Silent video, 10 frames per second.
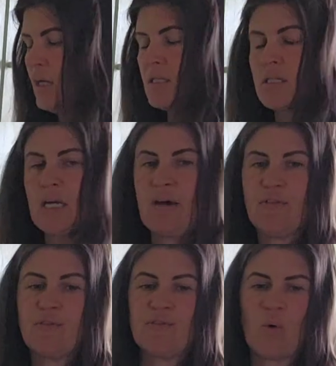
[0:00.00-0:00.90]
stuff
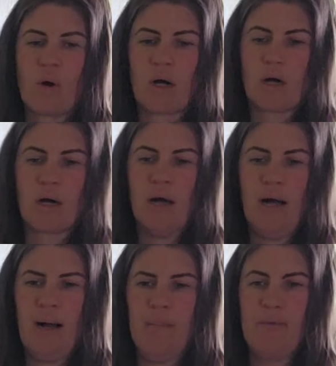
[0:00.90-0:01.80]
for
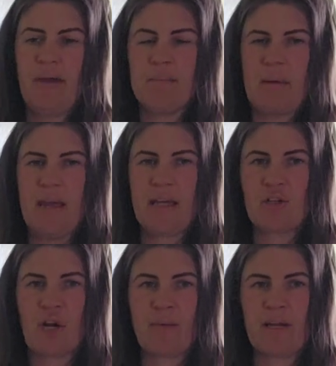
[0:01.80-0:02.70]
making
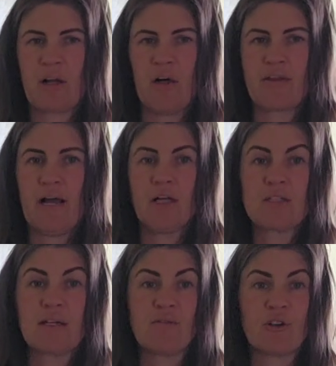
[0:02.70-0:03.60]
sure I'm getting all the
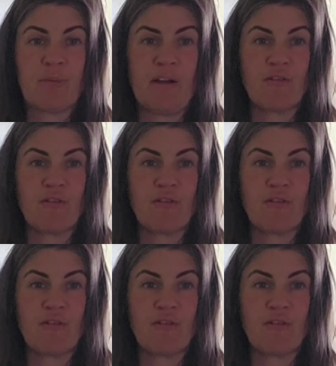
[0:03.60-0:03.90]
calcium from my